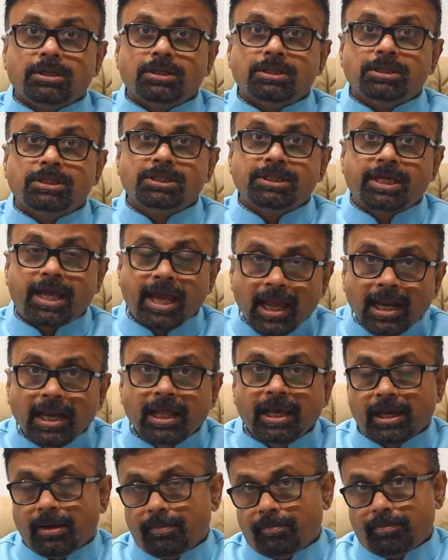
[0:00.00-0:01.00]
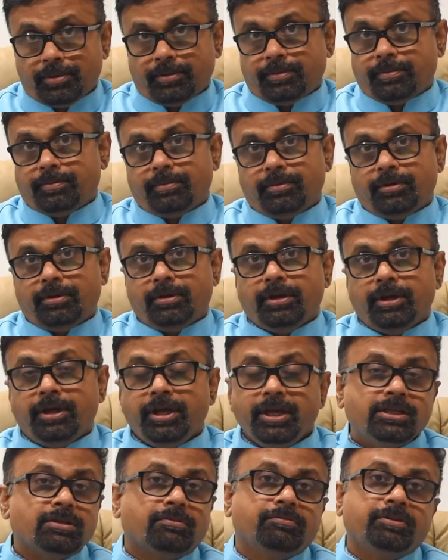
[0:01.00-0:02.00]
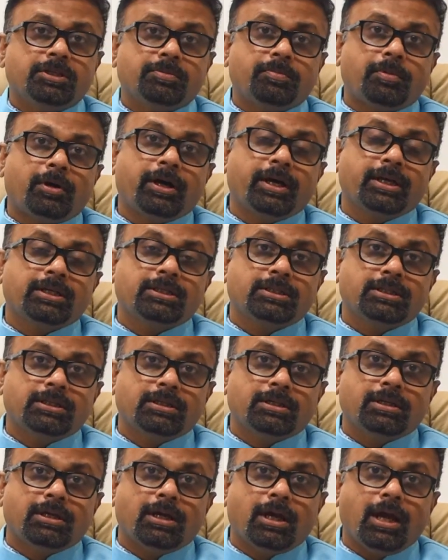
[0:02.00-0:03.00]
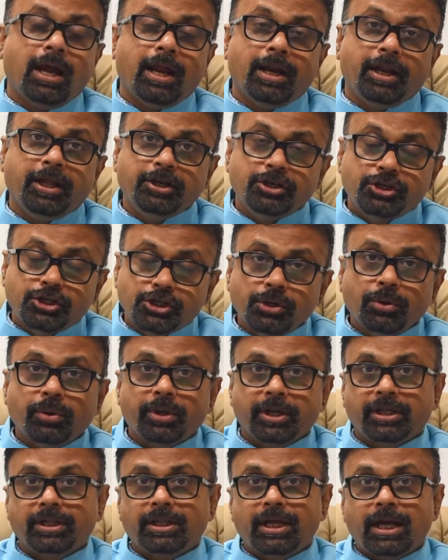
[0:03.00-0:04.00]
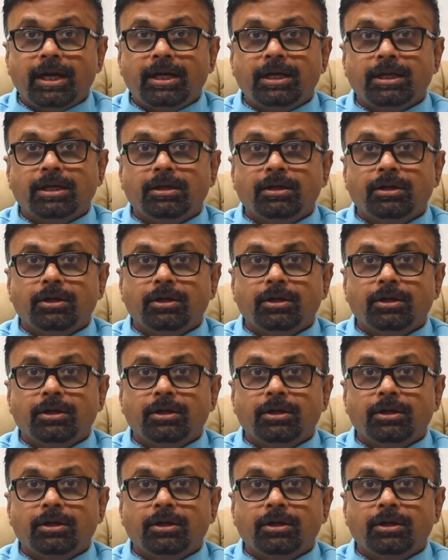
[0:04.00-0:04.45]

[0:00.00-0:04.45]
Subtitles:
scaling up each of these products and ensuring that